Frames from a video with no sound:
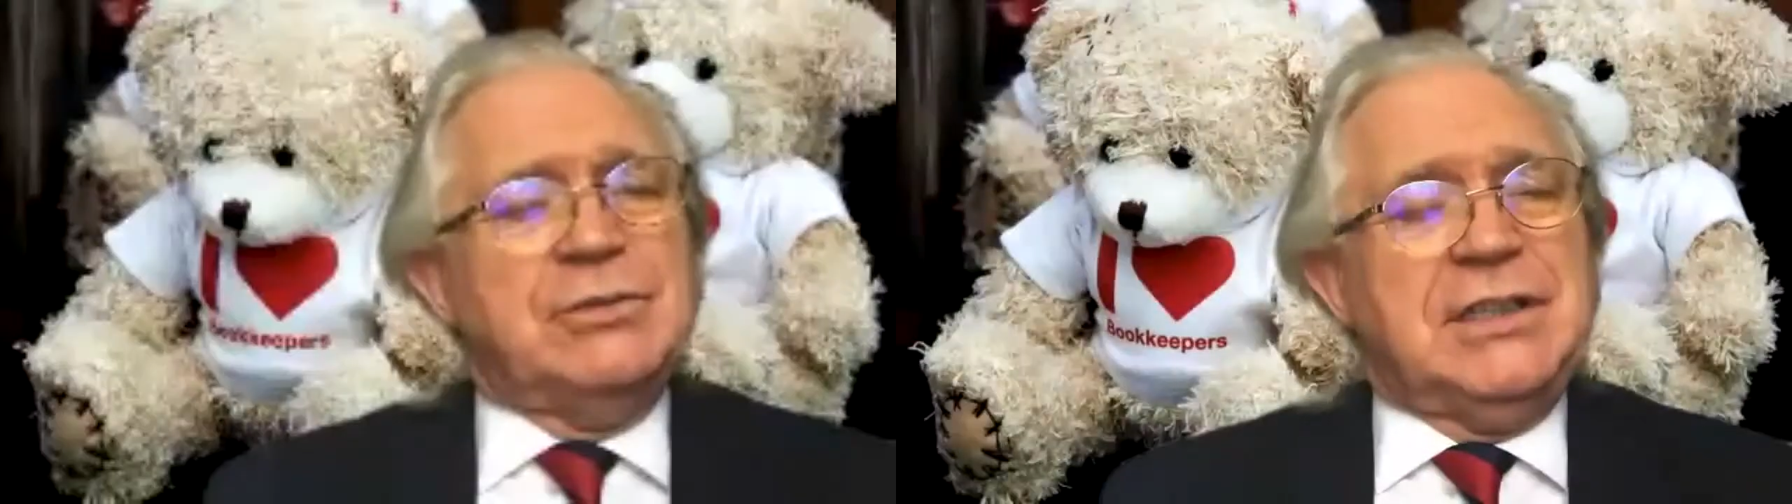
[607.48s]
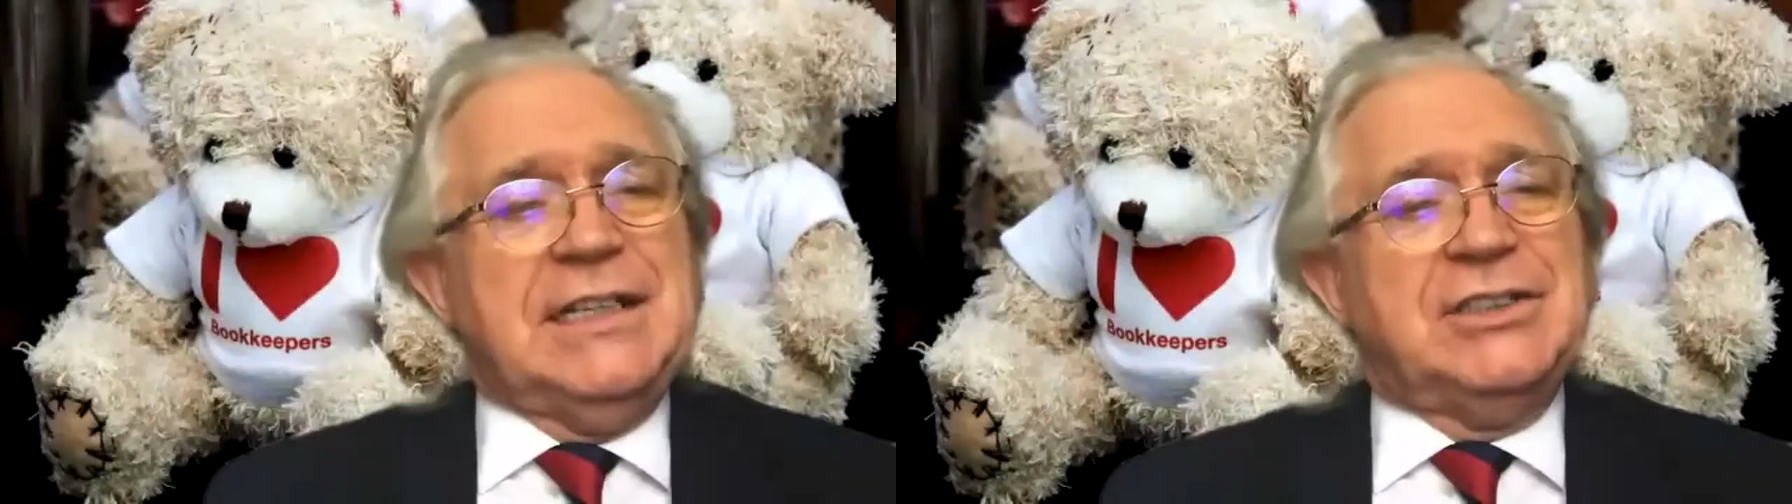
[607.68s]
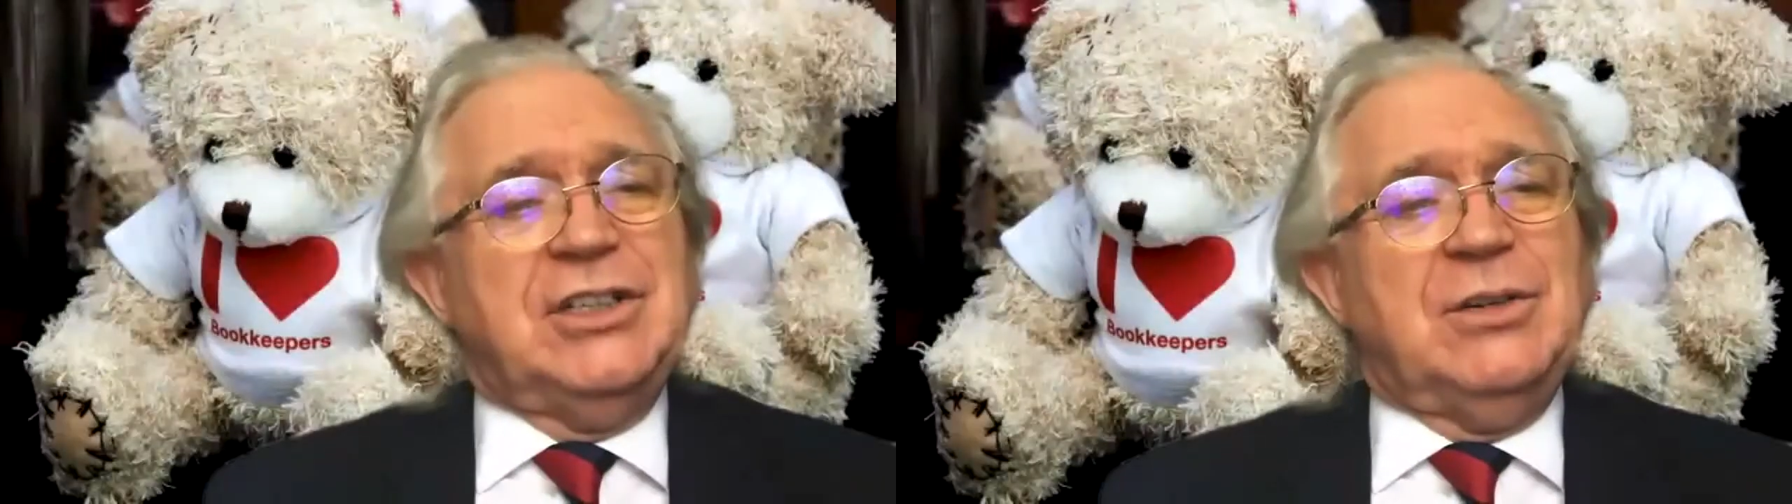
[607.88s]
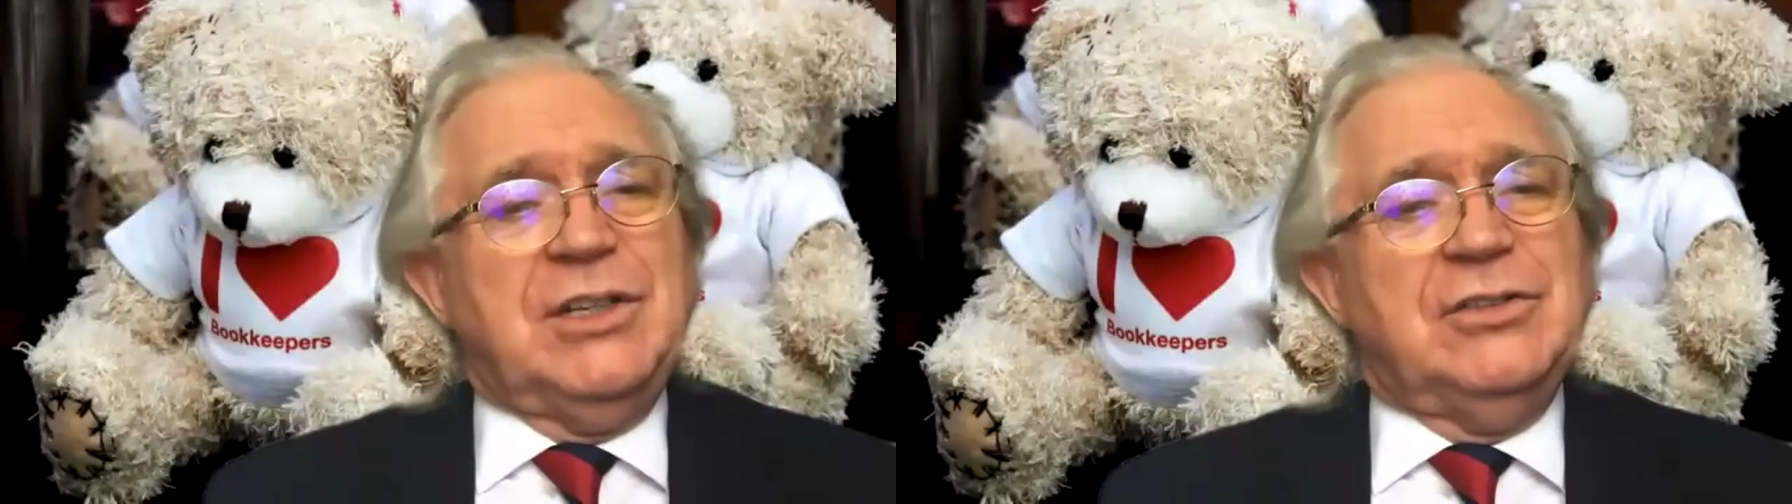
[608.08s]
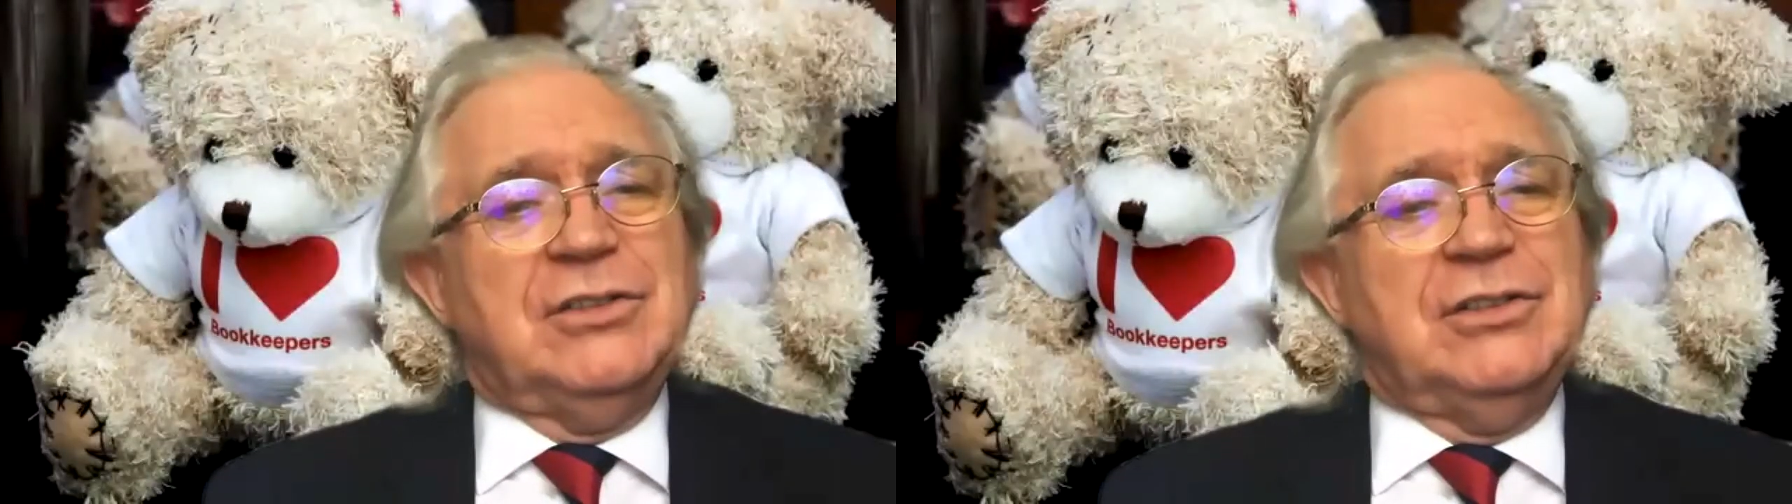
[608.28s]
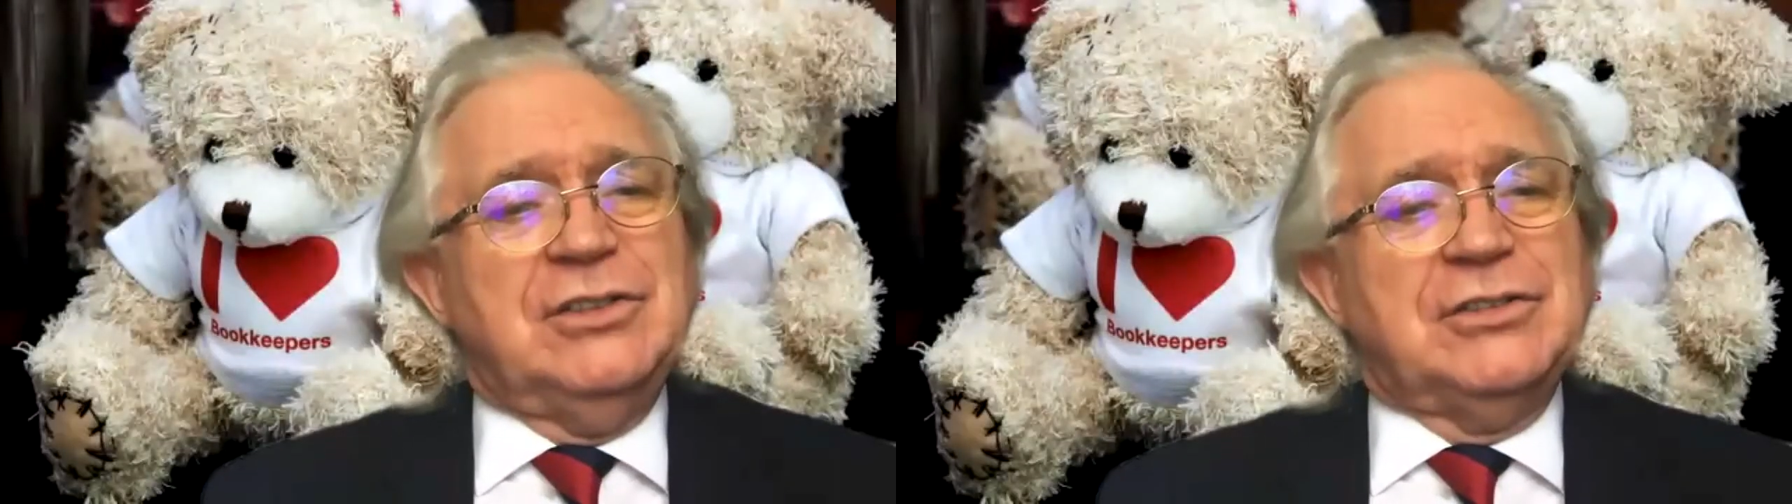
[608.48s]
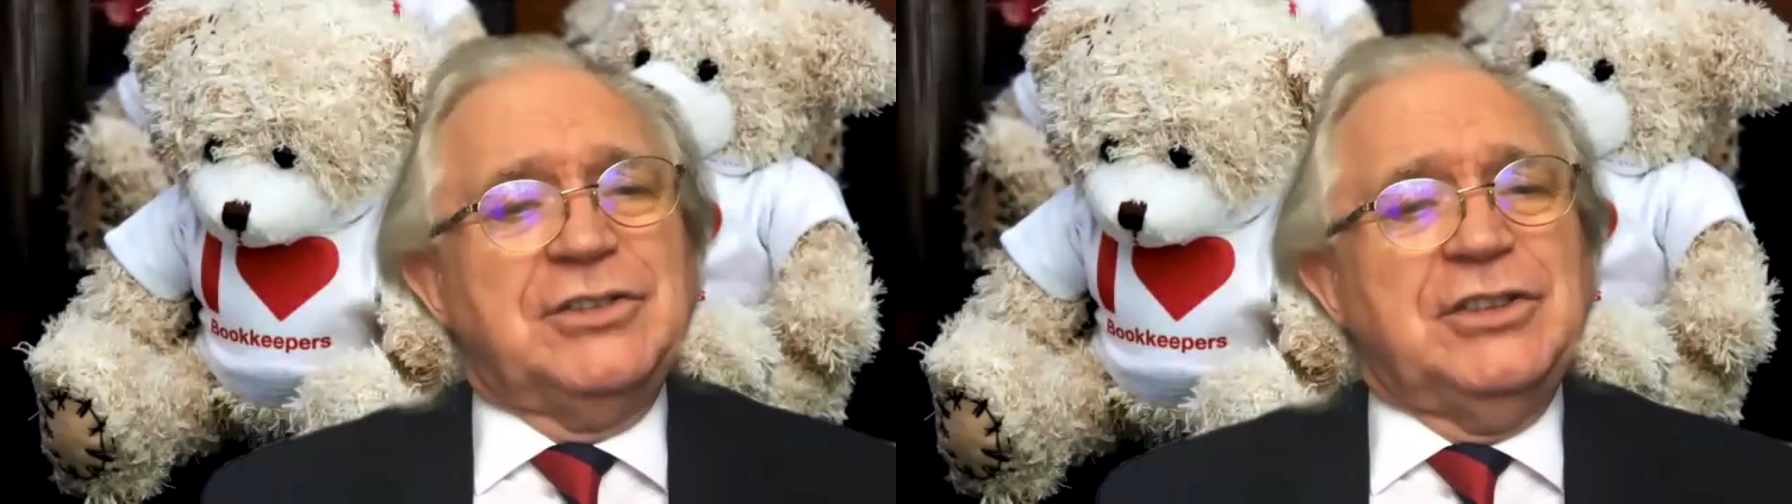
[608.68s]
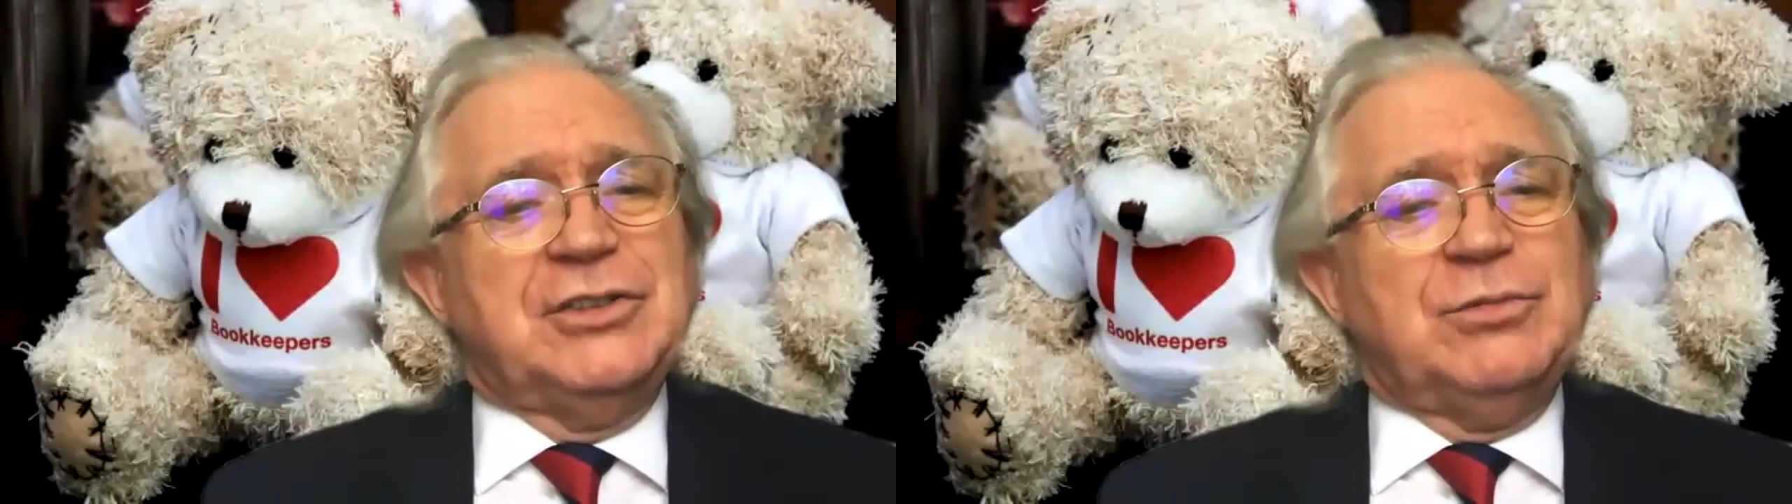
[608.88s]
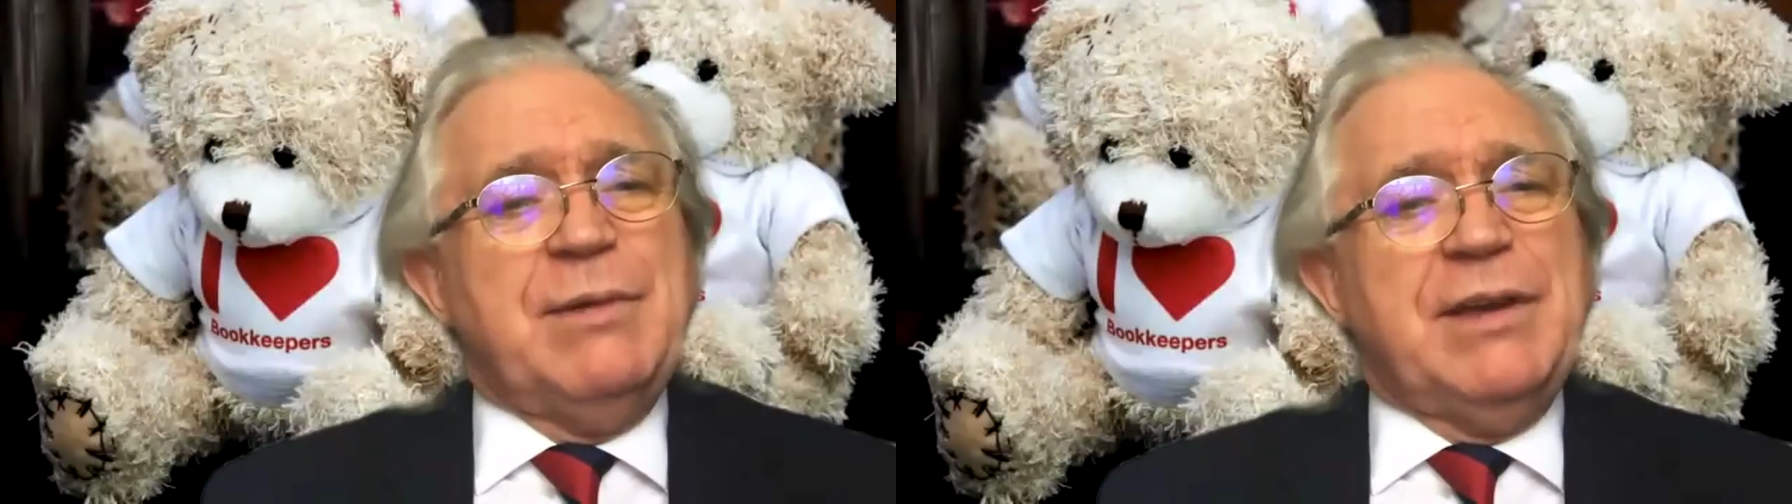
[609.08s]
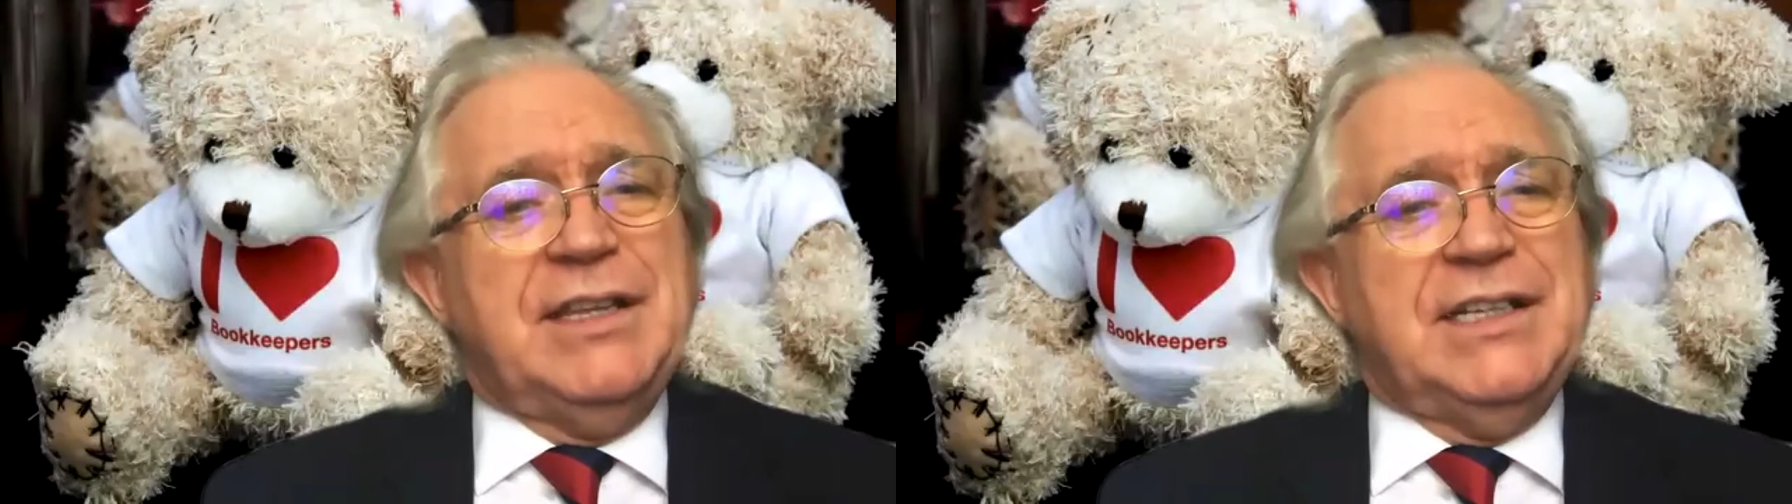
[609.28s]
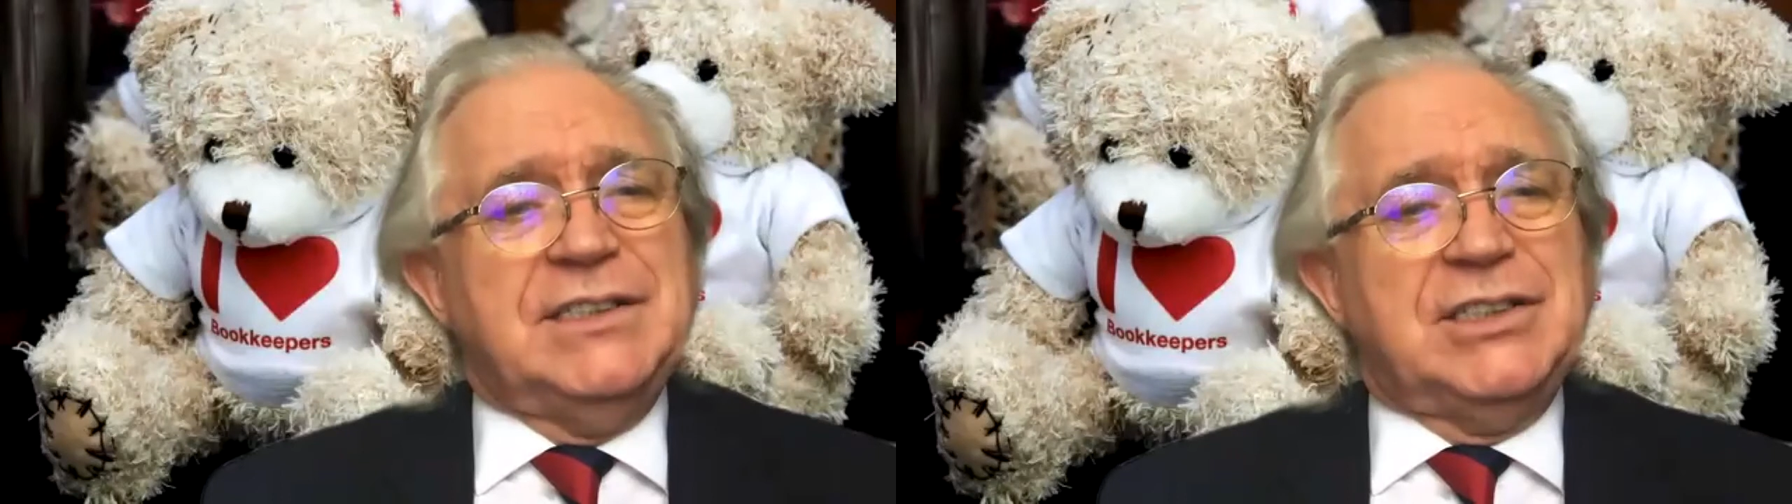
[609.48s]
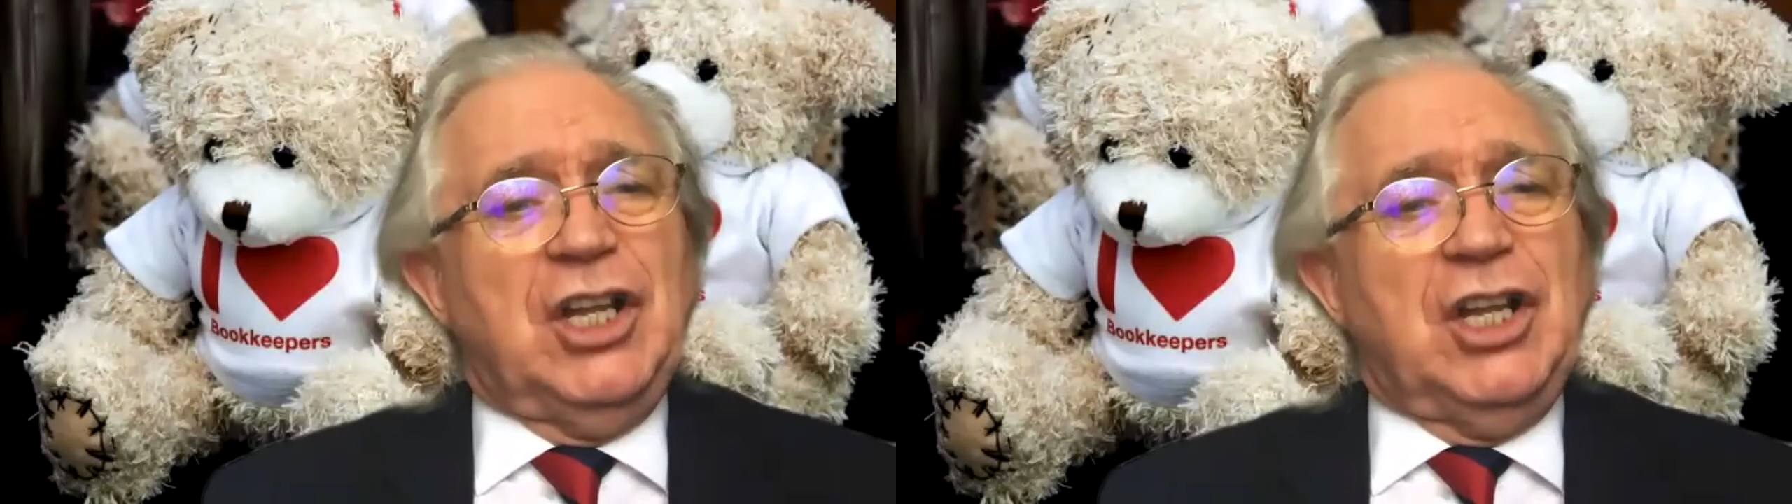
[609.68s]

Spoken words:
us know whether you're still swimming in these